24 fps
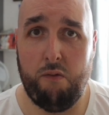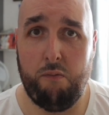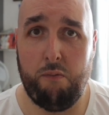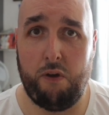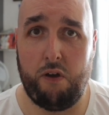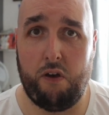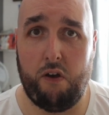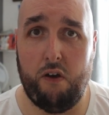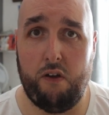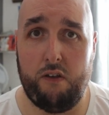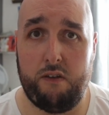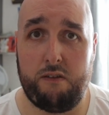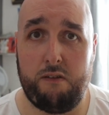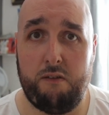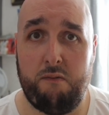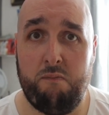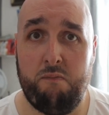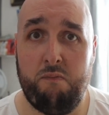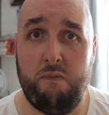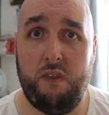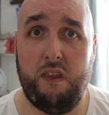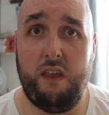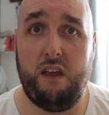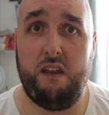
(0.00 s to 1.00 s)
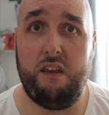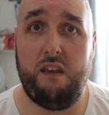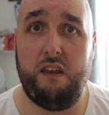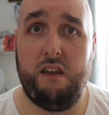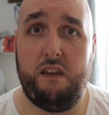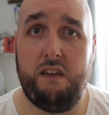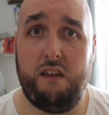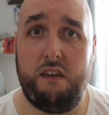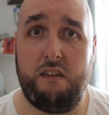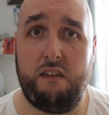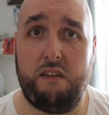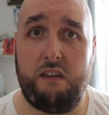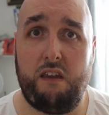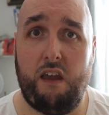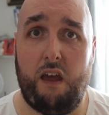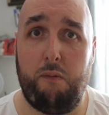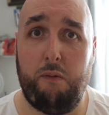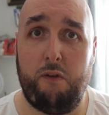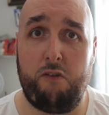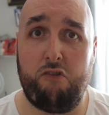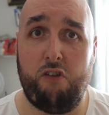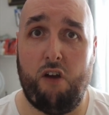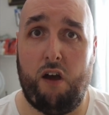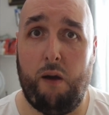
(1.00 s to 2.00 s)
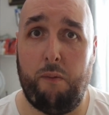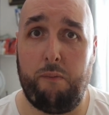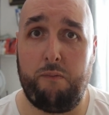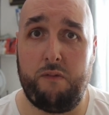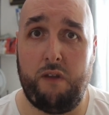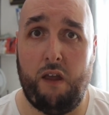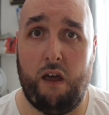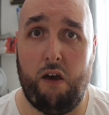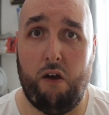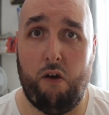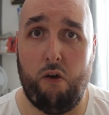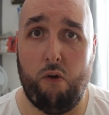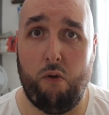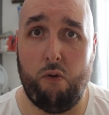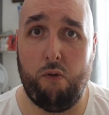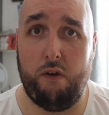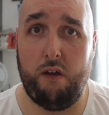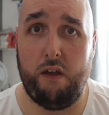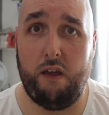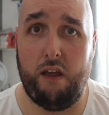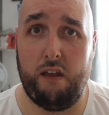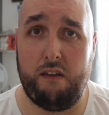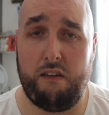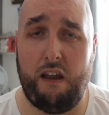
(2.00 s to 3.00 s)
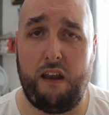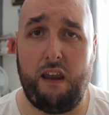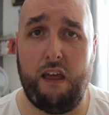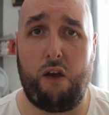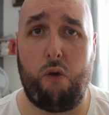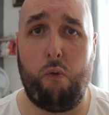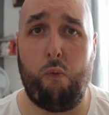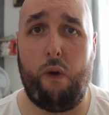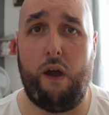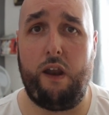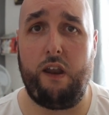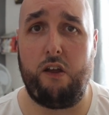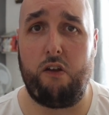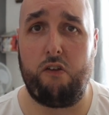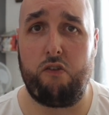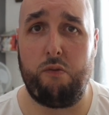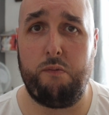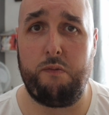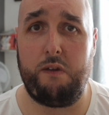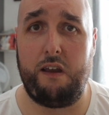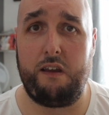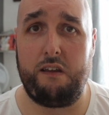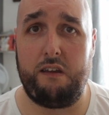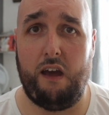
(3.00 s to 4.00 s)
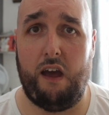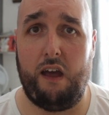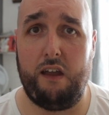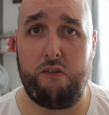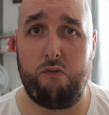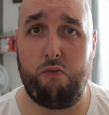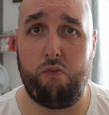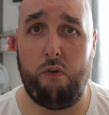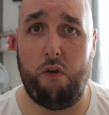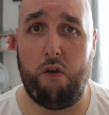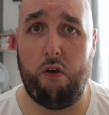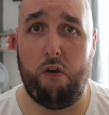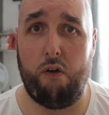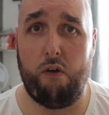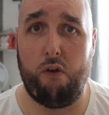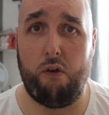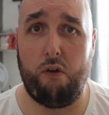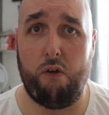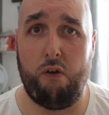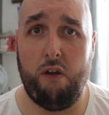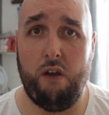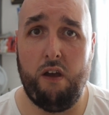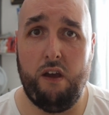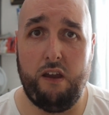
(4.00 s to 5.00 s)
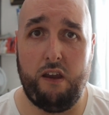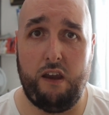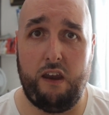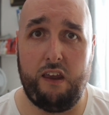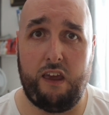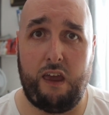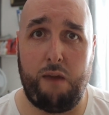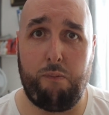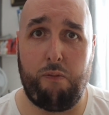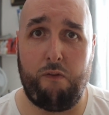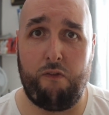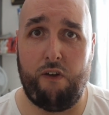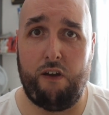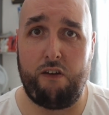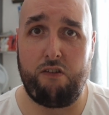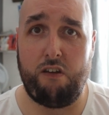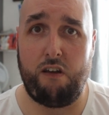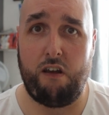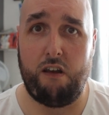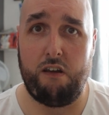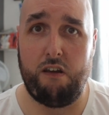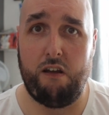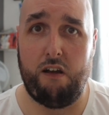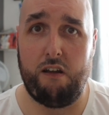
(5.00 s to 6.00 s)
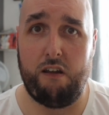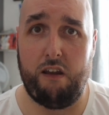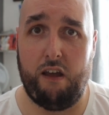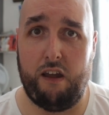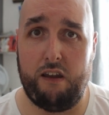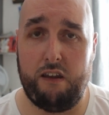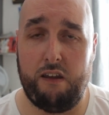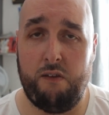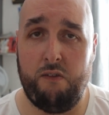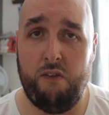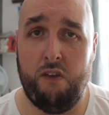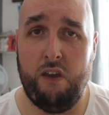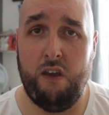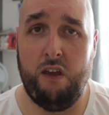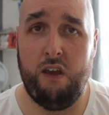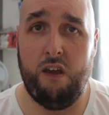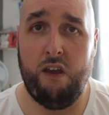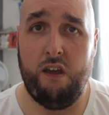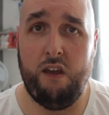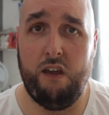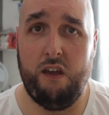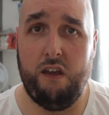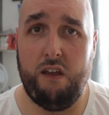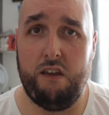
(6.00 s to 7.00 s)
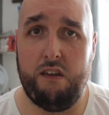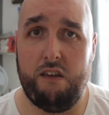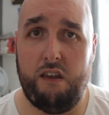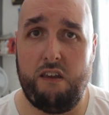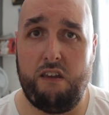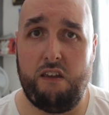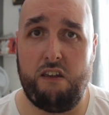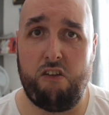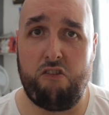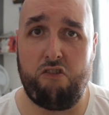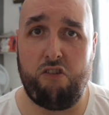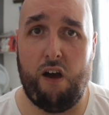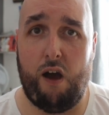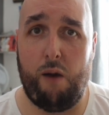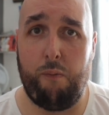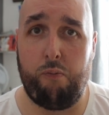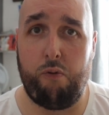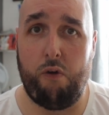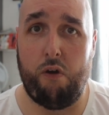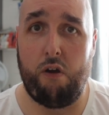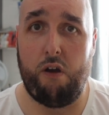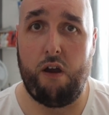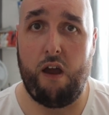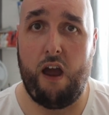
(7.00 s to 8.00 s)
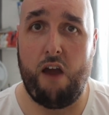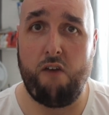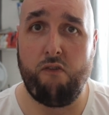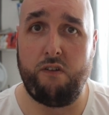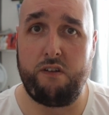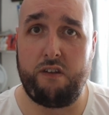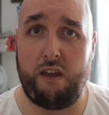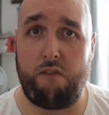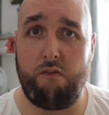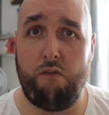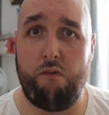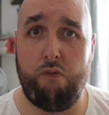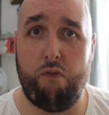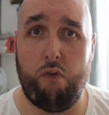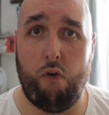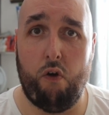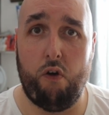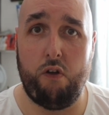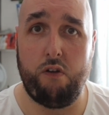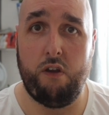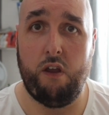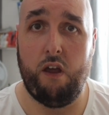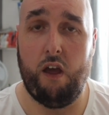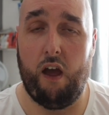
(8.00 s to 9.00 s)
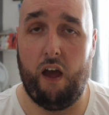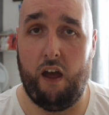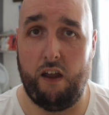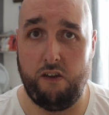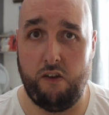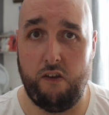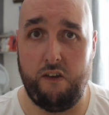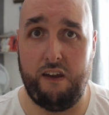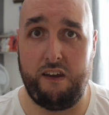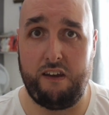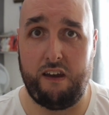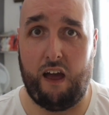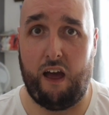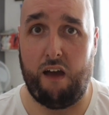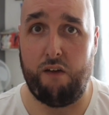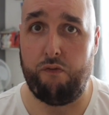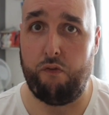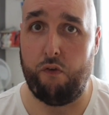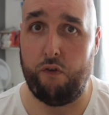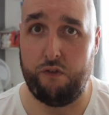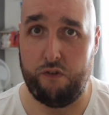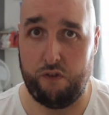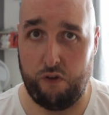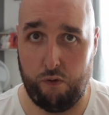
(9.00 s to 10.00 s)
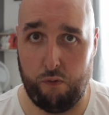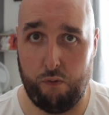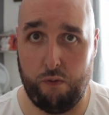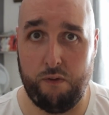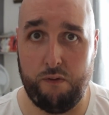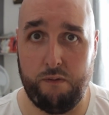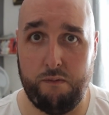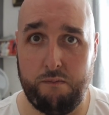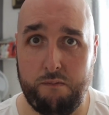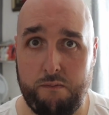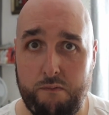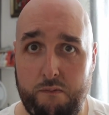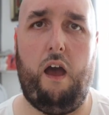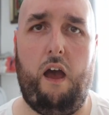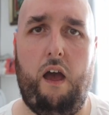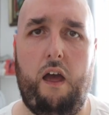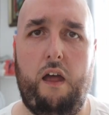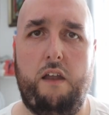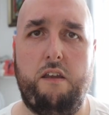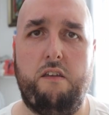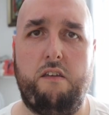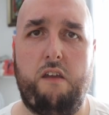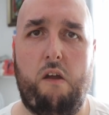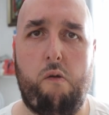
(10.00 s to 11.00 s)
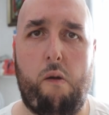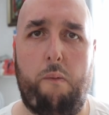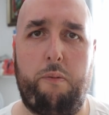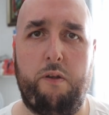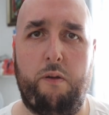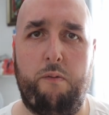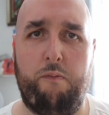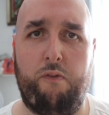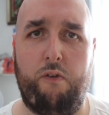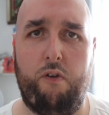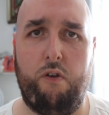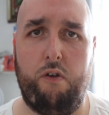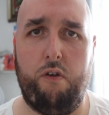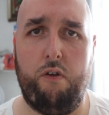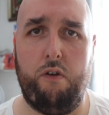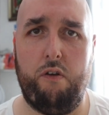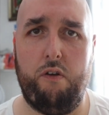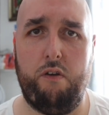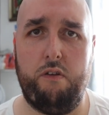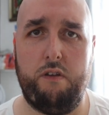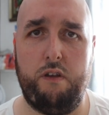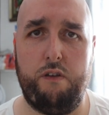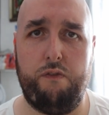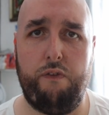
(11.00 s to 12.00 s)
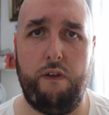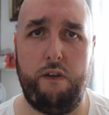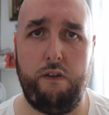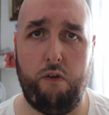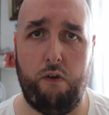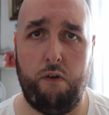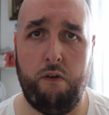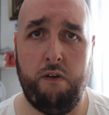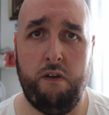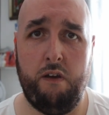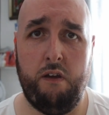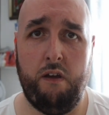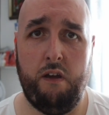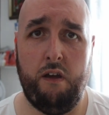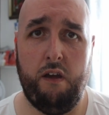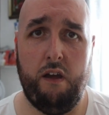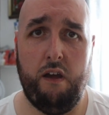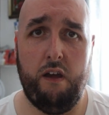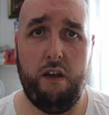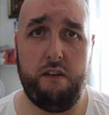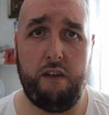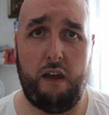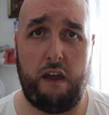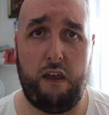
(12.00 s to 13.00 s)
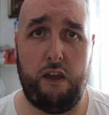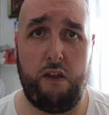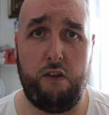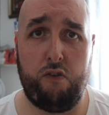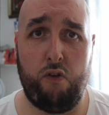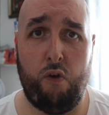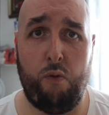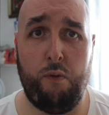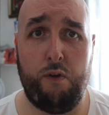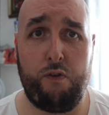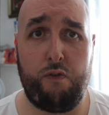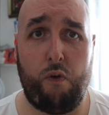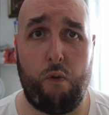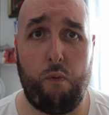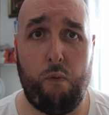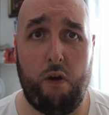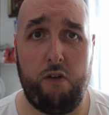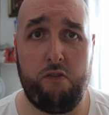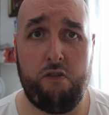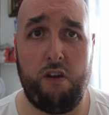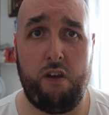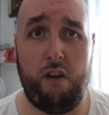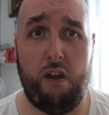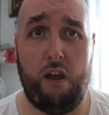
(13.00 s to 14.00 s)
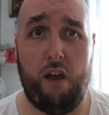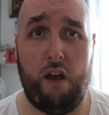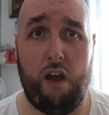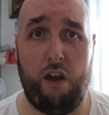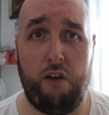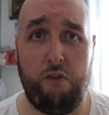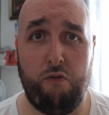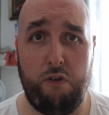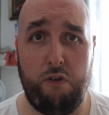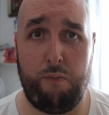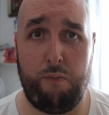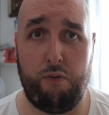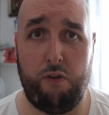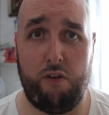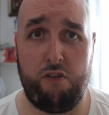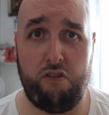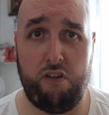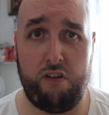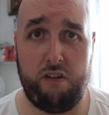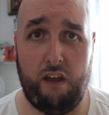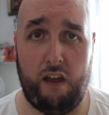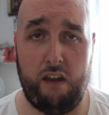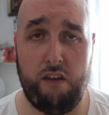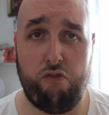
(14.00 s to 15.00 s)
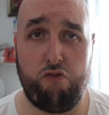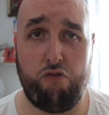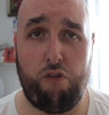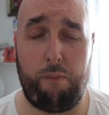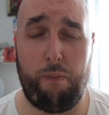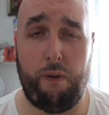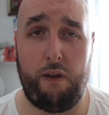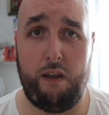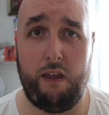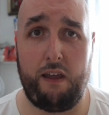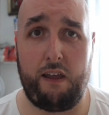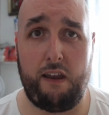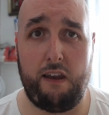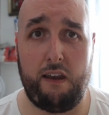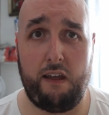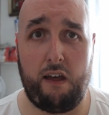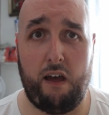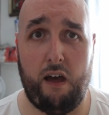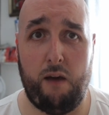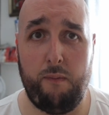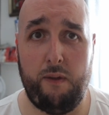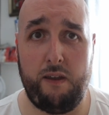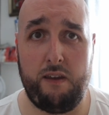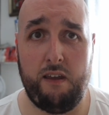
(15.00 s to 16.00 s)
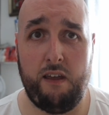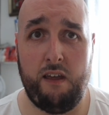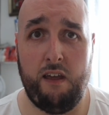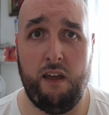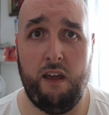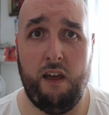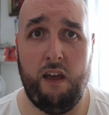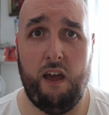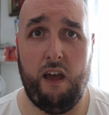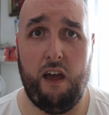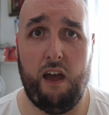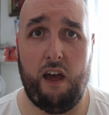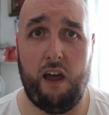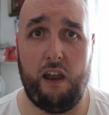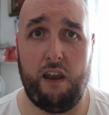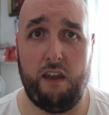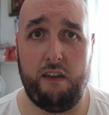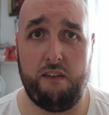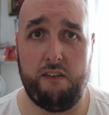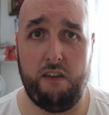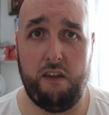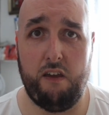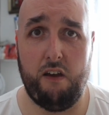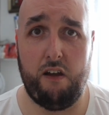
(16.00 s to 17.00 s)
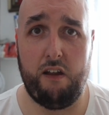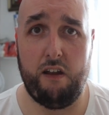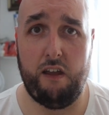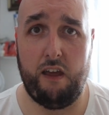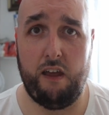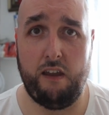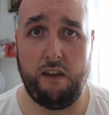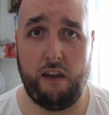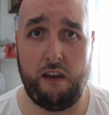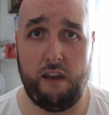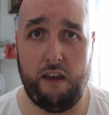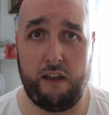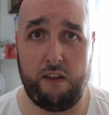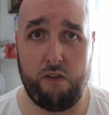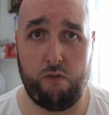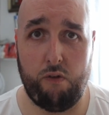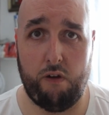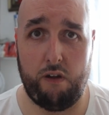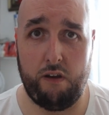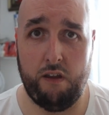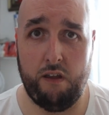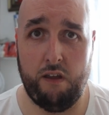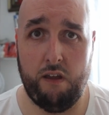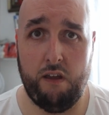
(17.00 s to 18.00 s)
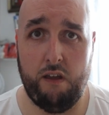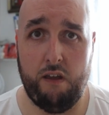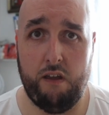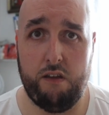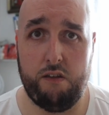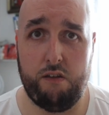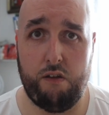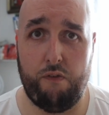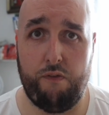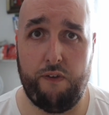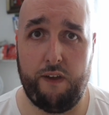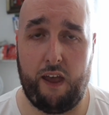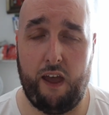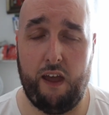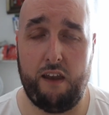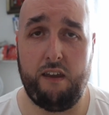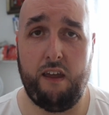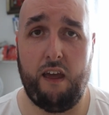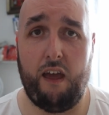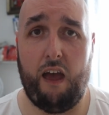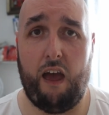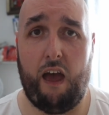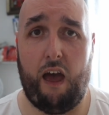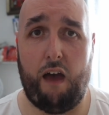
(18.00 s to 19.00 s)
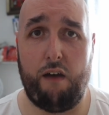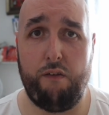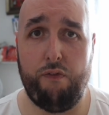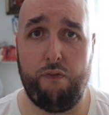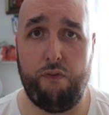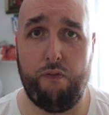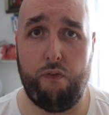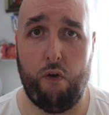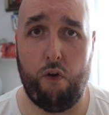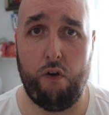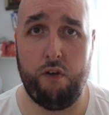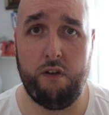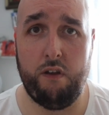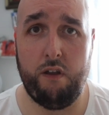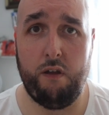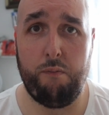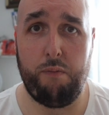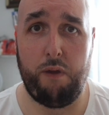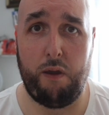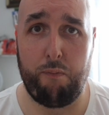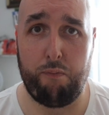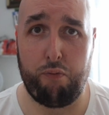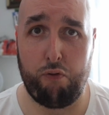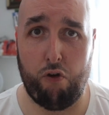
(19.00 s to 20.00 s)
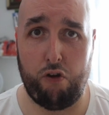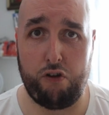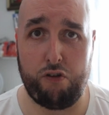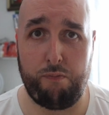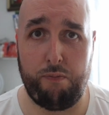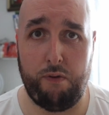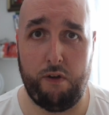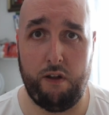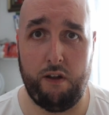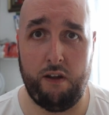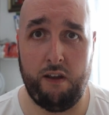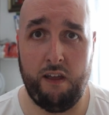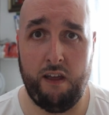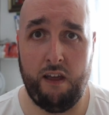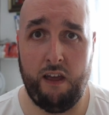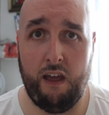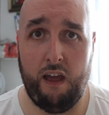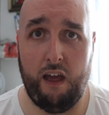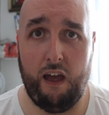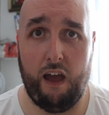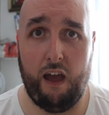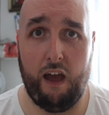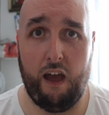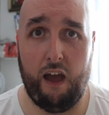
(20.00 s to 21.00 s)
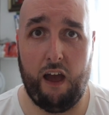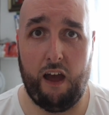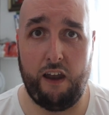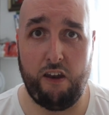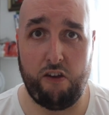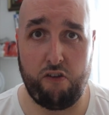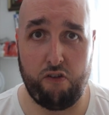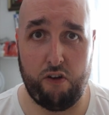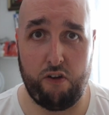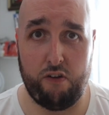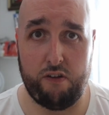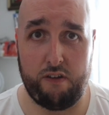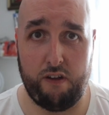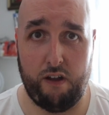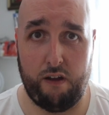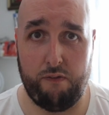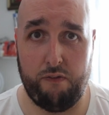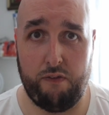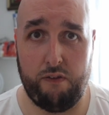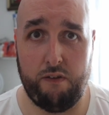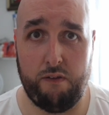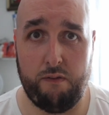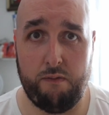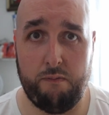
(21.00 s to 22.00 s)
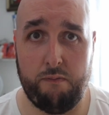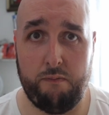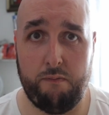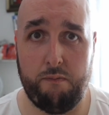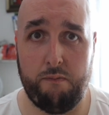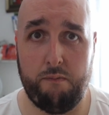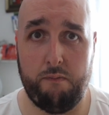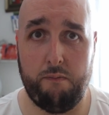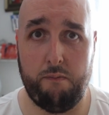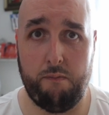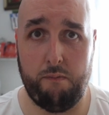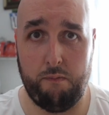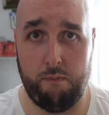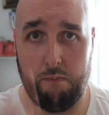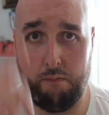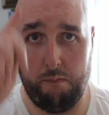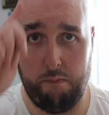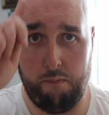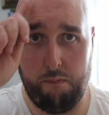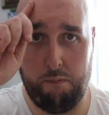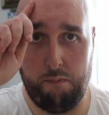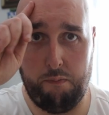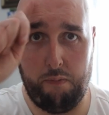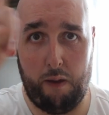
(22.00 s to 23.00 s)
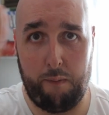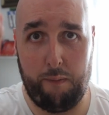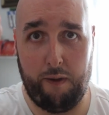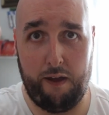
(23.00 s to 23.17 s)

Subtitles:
because this is the type of job, now it's not like a wedding or something like that where you need to keep professional and all that. This is a job where everyone's having fun, and you need to have fun too. And that wraps up for this video. Thank you so much for watching, I appreciate that. Drop a like and a comment, and I'll see you all in the next one. Don't forget, have fun, be approachable, and enjoy yourself. Bye